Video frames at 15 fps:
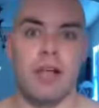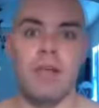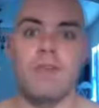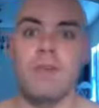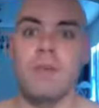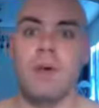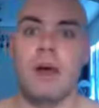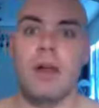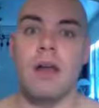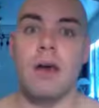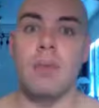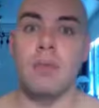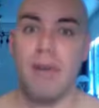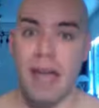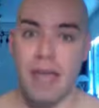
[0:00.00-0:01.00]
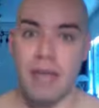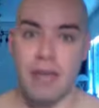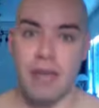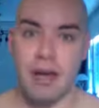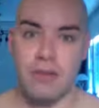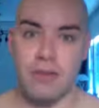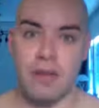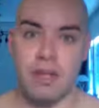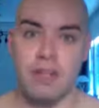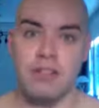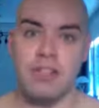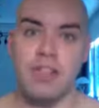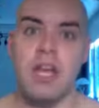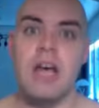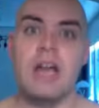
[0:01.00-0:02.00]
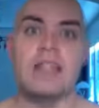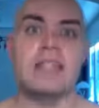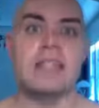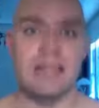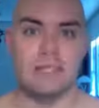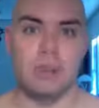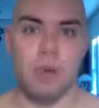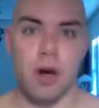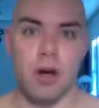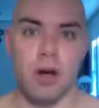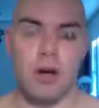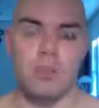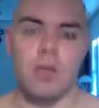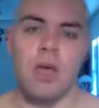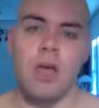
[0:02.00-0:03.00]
If you want opaque coverage, less water.